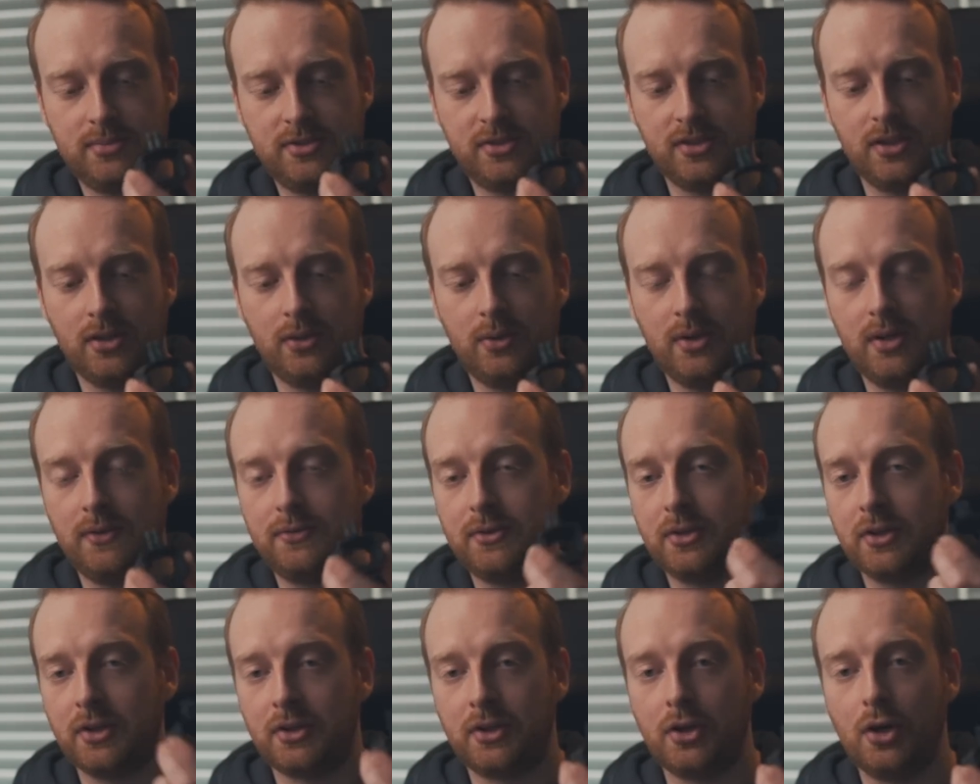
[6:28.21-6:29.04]
So if
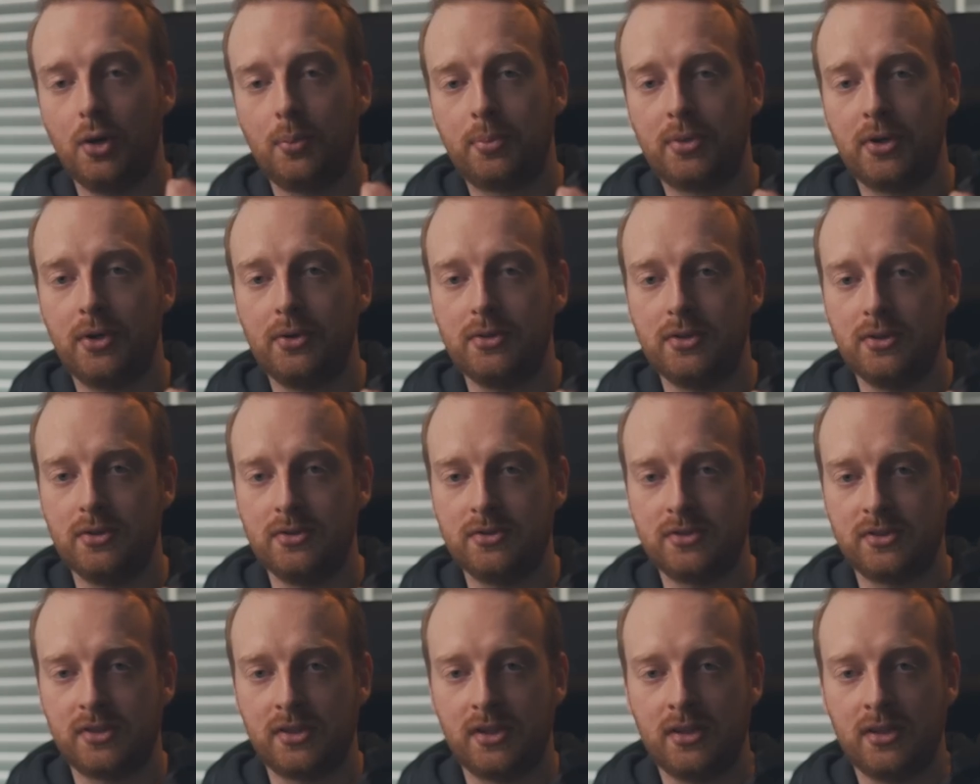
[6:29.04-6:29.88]
you're a GoPro
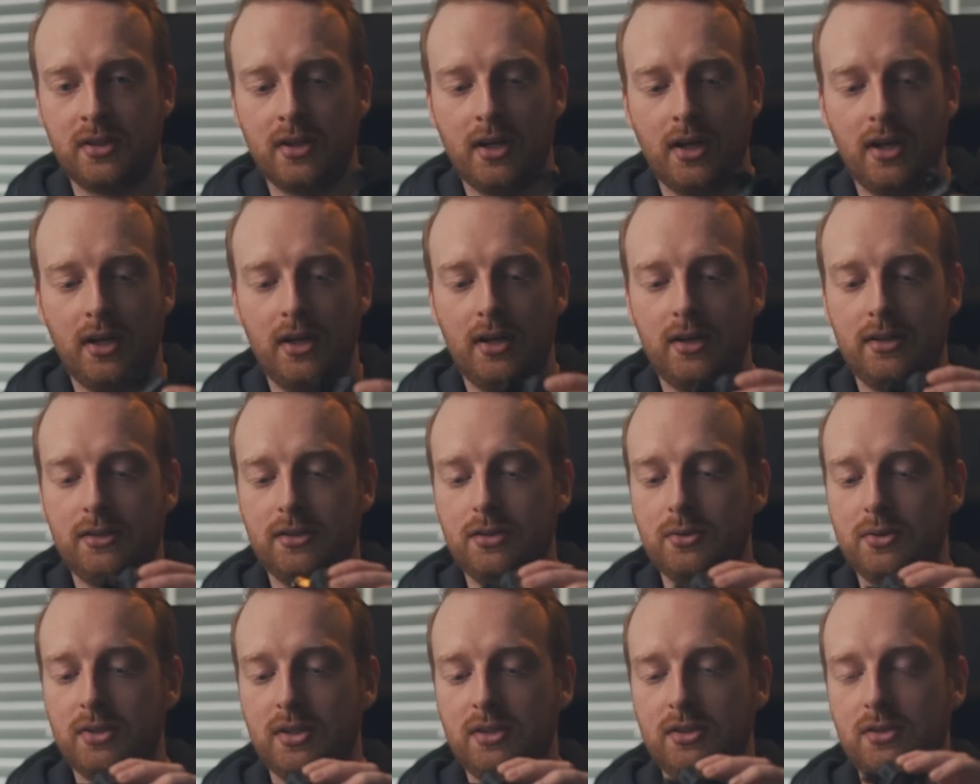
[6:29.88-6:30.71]
user,
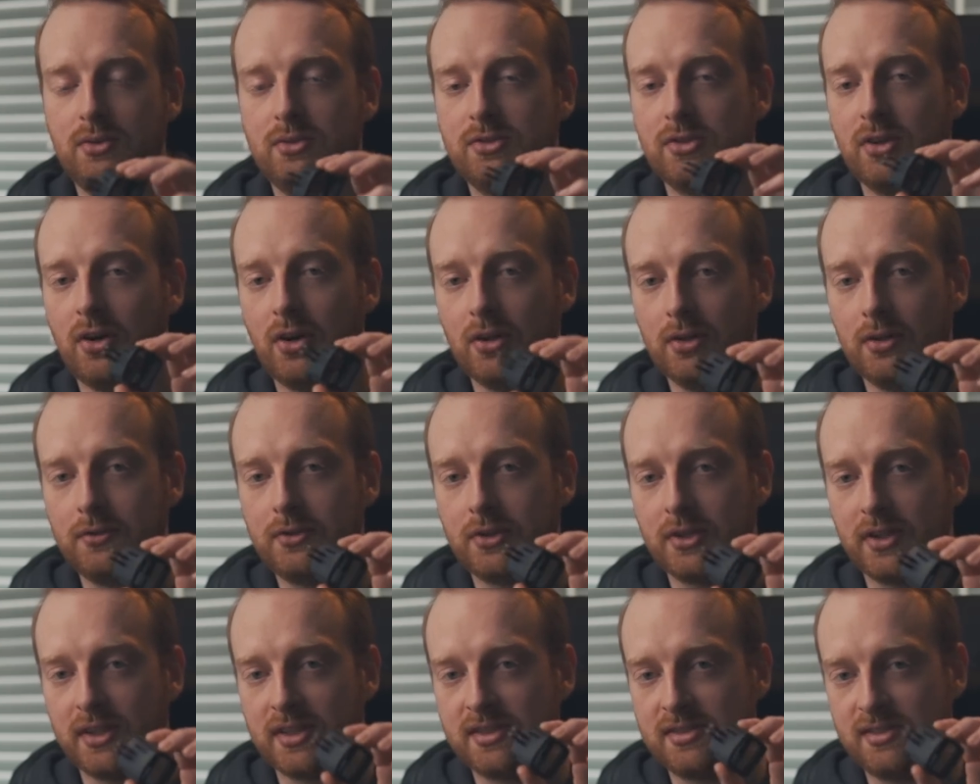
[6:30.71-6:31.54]
you can use all of
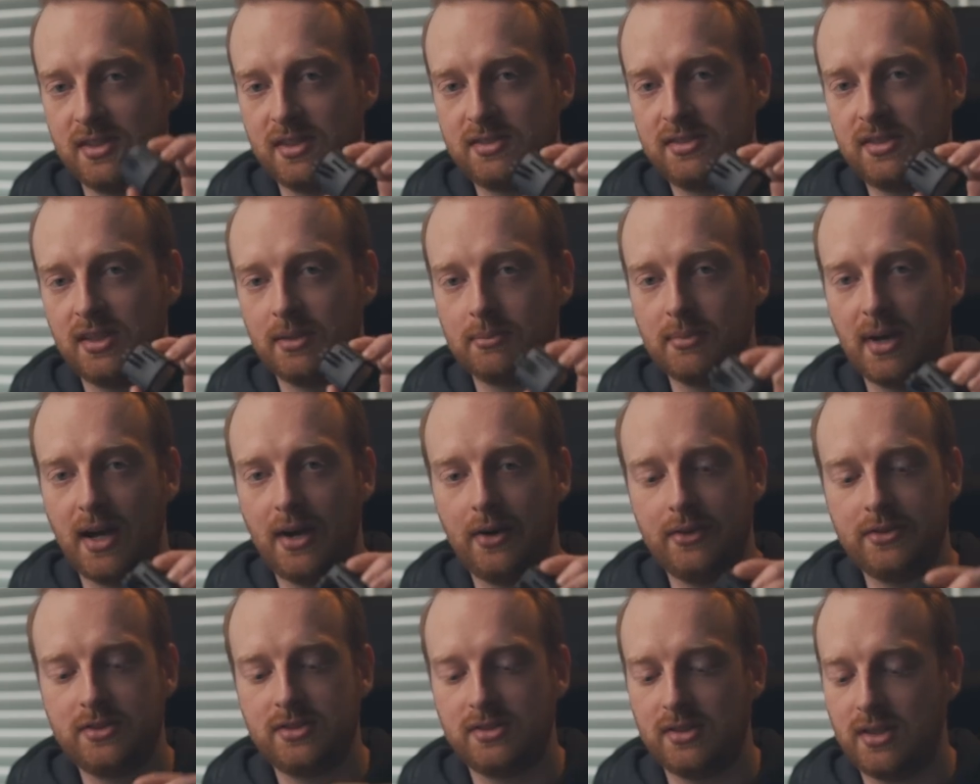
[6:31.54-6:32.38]
your existing
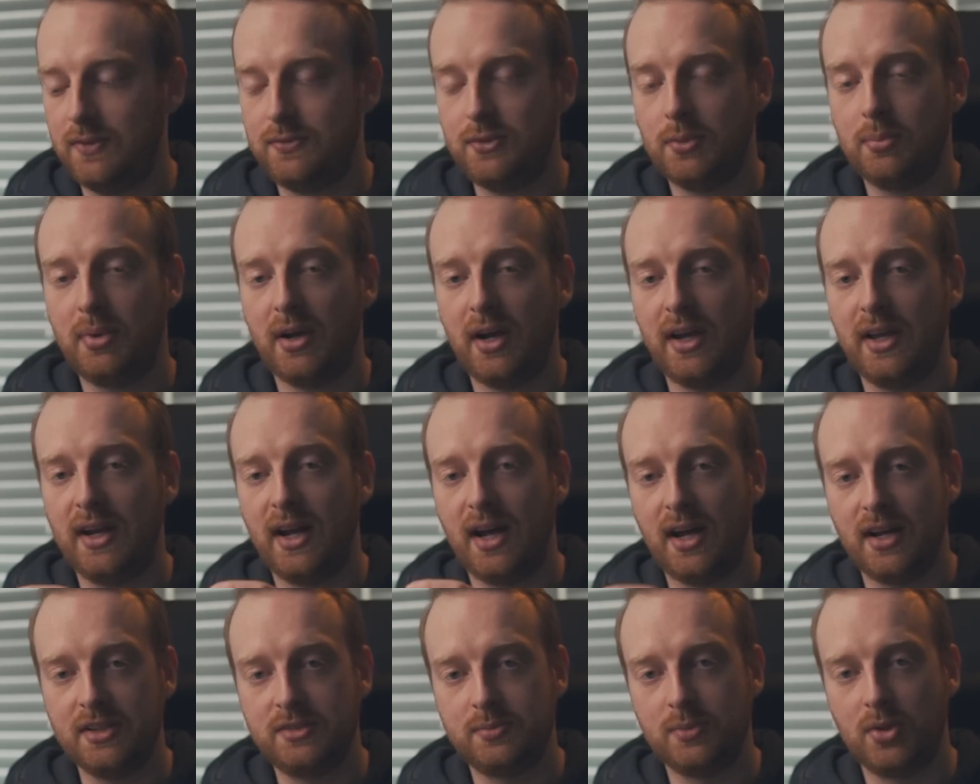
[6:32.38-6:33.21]
mounts if you buy an
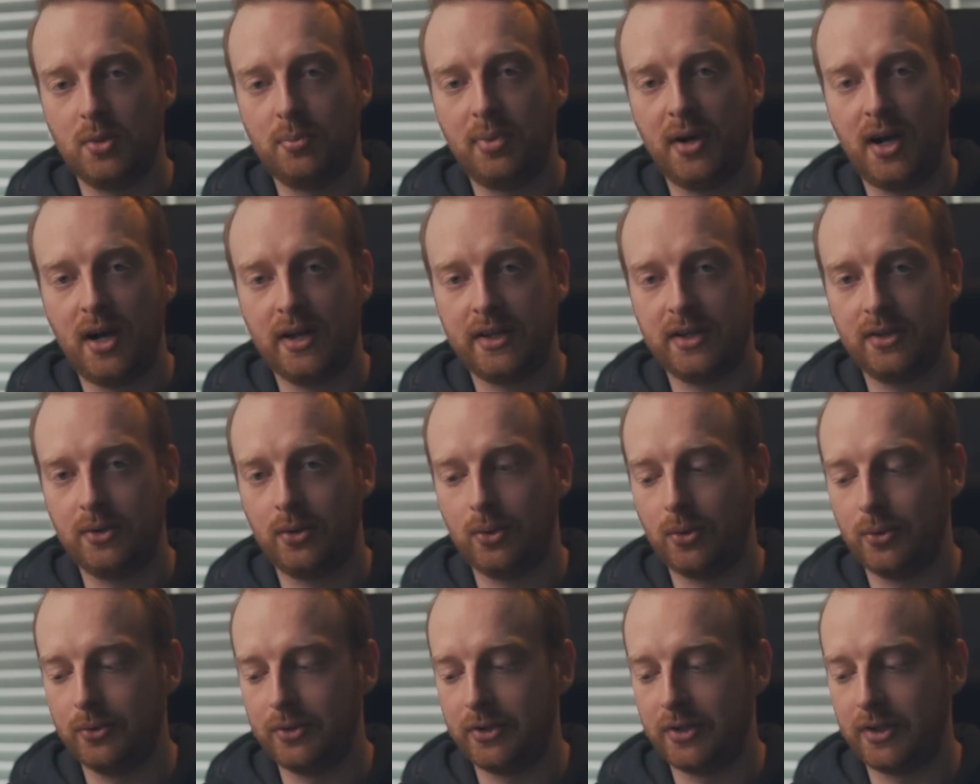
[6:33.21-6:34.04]
Osmo pocket
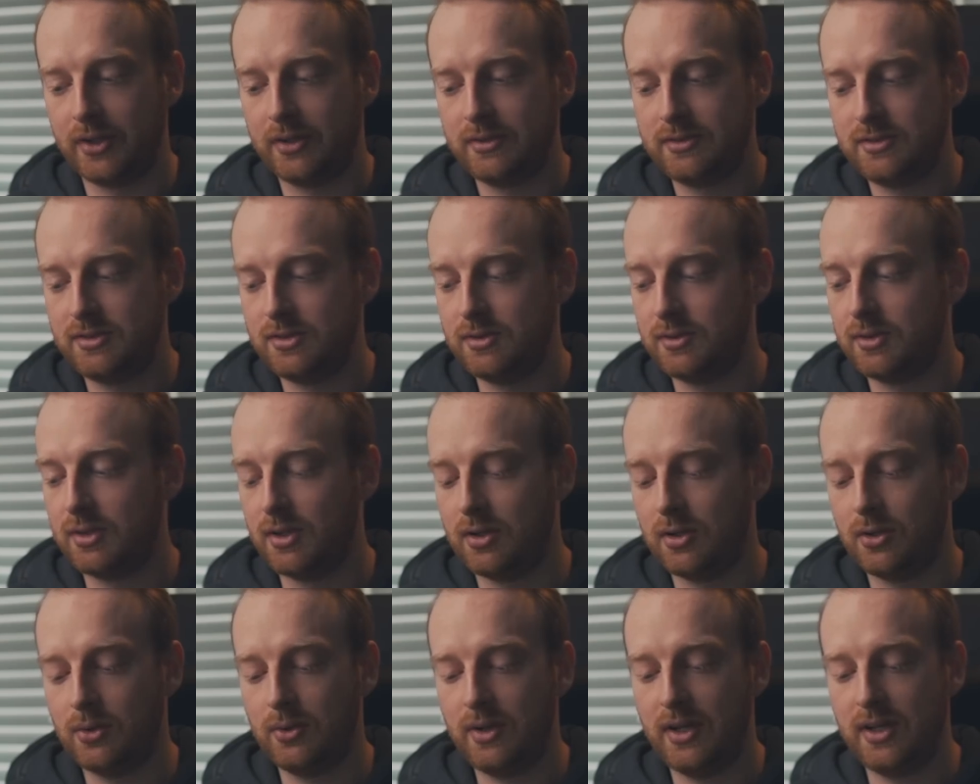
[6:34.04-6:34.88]
holder to
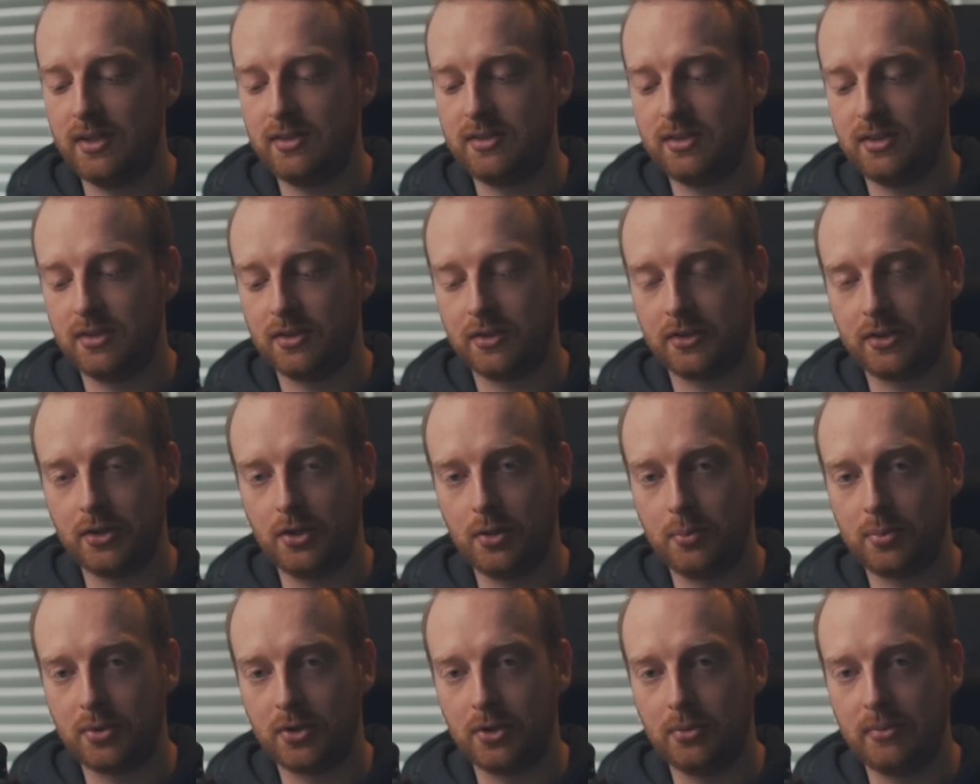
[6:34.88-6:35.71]
go into your
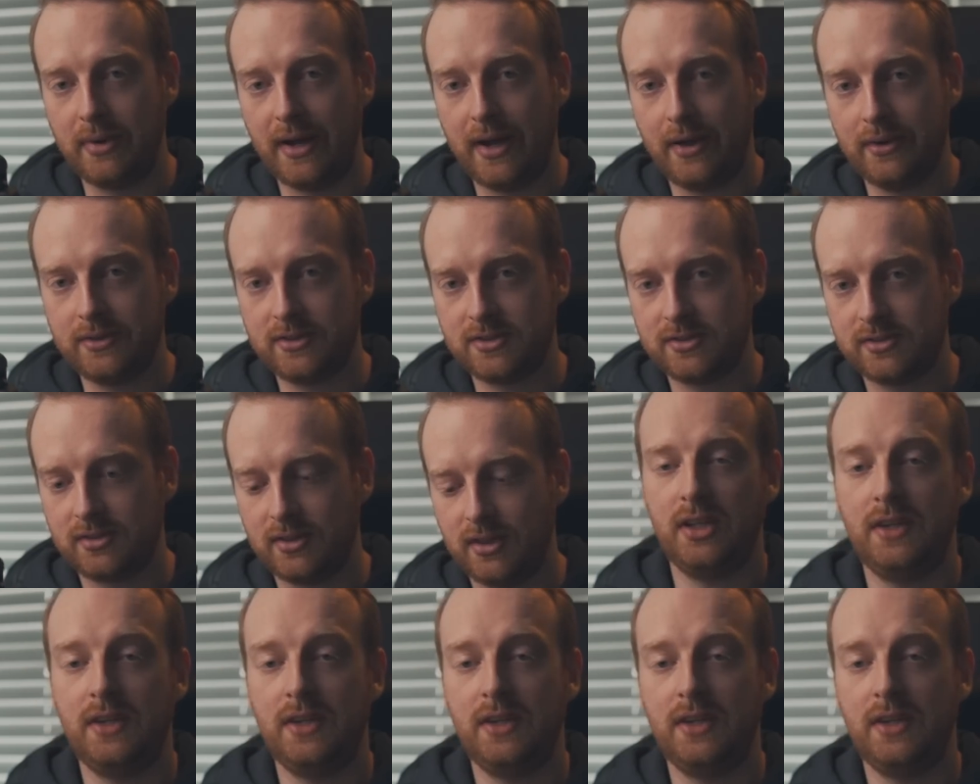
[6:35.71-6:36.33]
GoPro mounts.